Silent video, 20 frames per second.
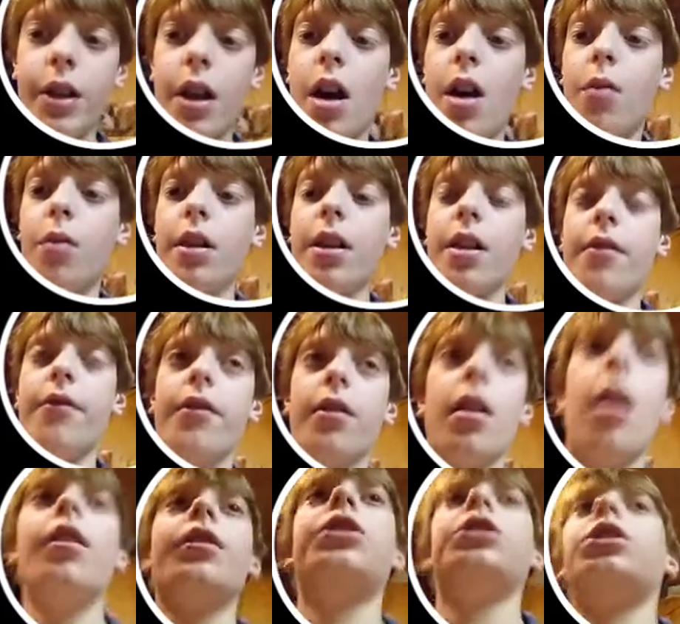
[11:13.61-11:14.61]
Uh, whatever.
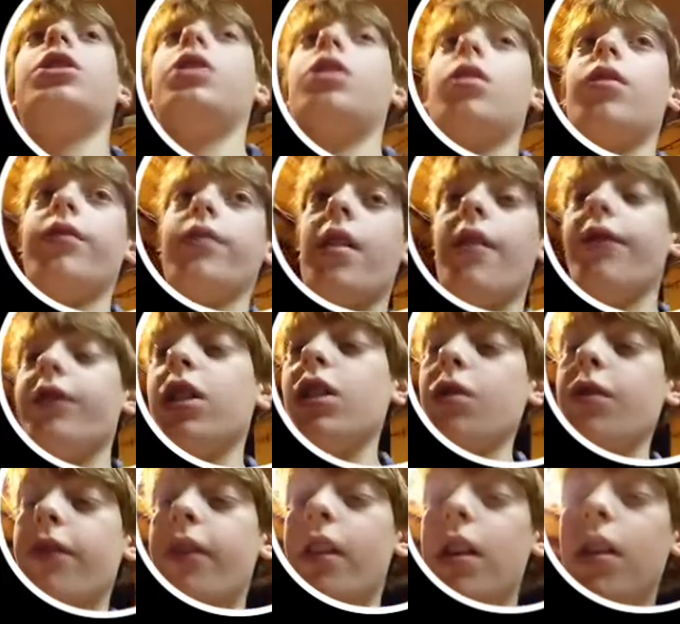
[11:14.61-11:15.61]
I'll just
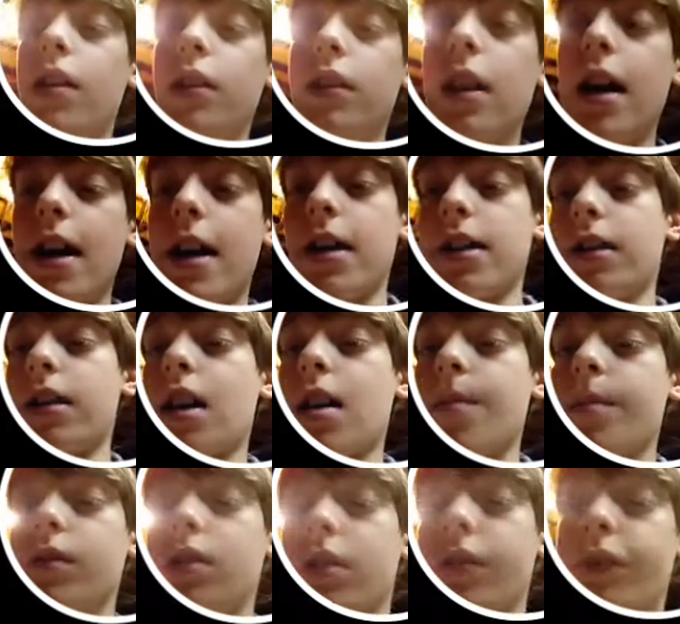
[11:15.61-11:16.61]
review the last
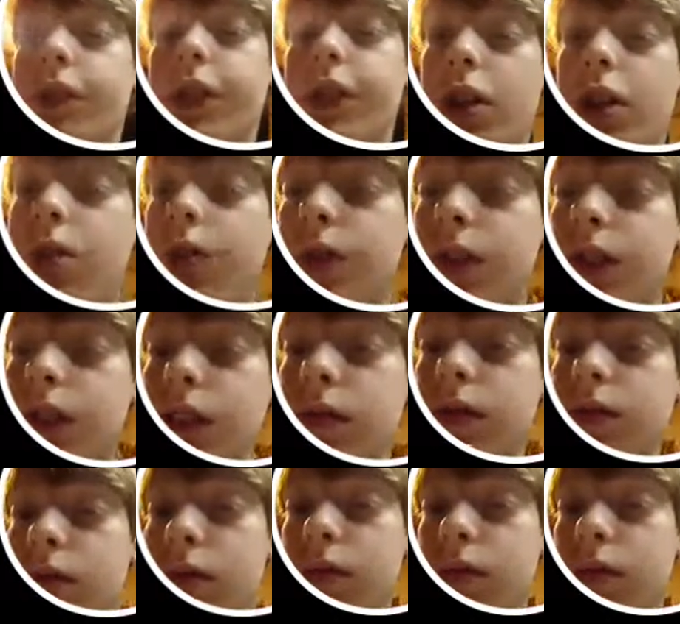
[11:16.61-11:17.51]
couple of zones.